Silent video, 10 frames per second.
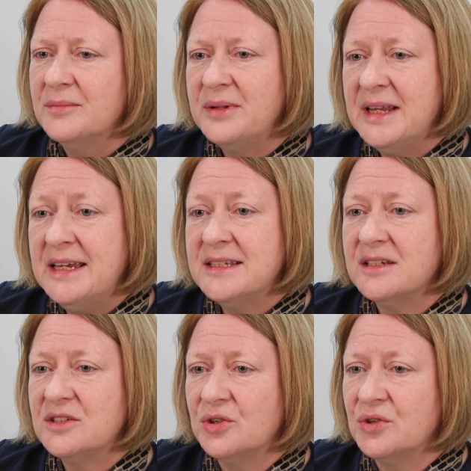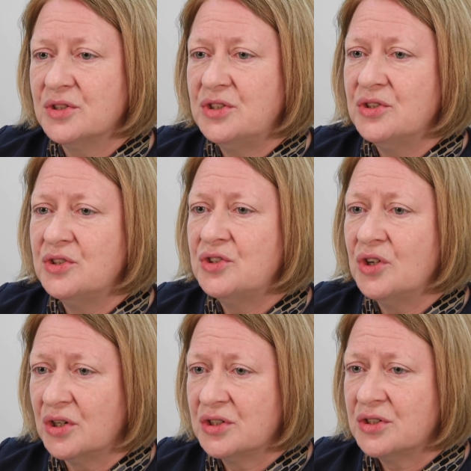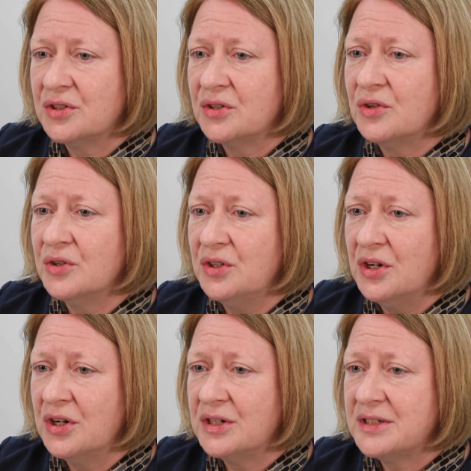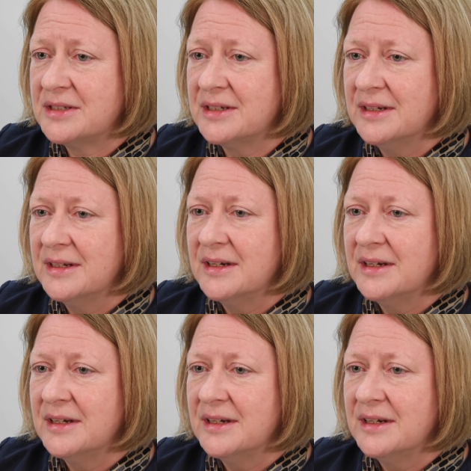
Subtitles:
please talk to your doctor or nurse,